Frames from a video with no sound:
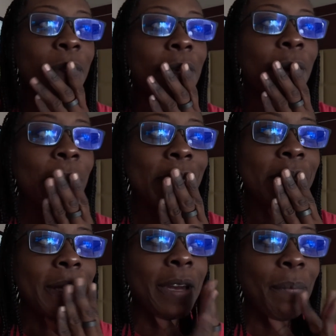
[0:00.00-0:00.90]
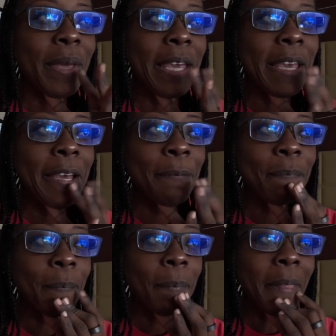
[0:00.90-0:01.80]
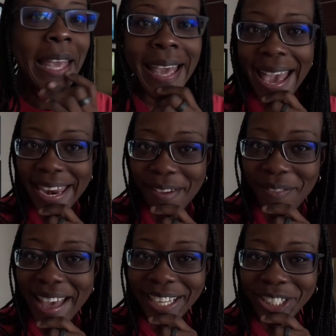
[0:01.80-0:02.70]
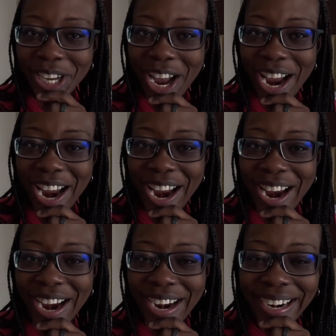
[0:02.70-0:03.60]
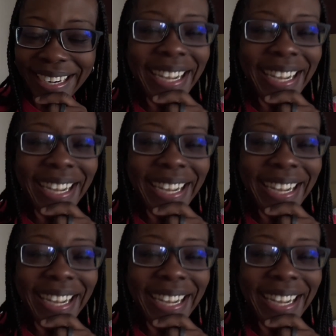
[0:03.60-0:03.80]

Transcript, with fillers: so this is gonna be an adventure.